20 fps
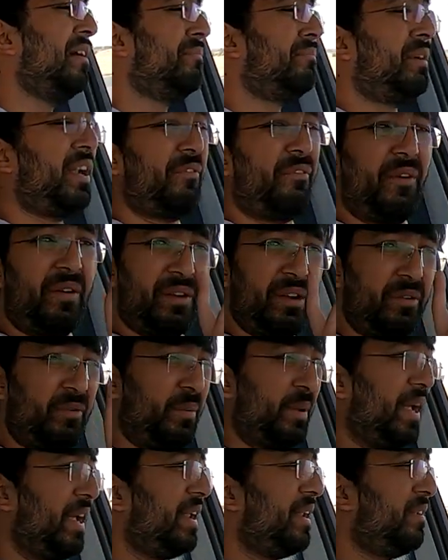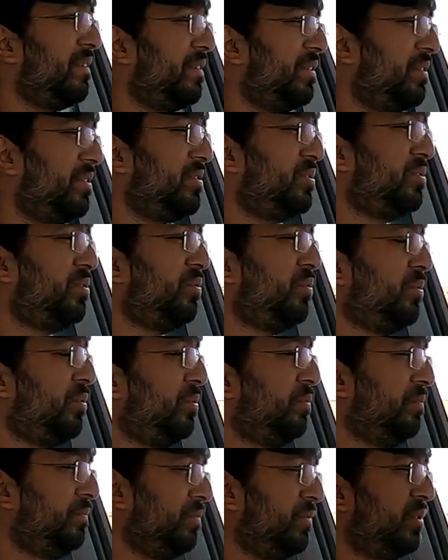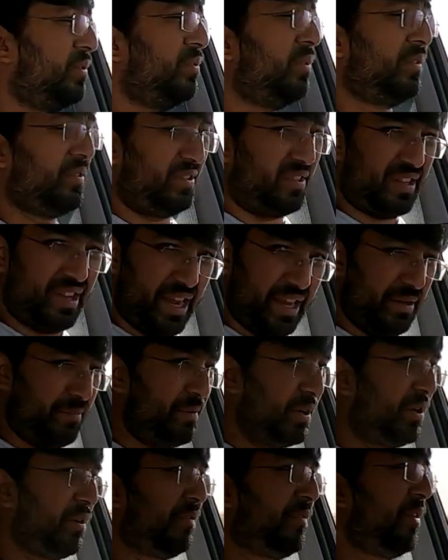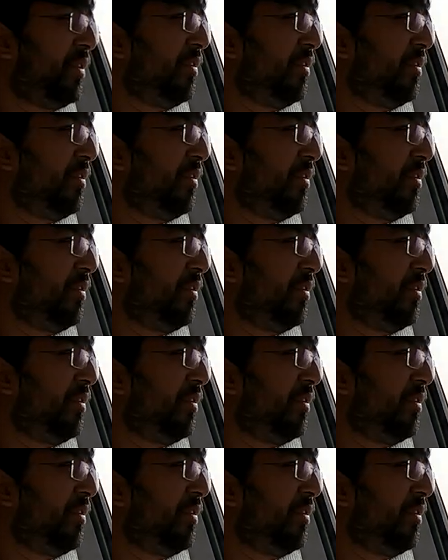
But I found a way to do a slight bit of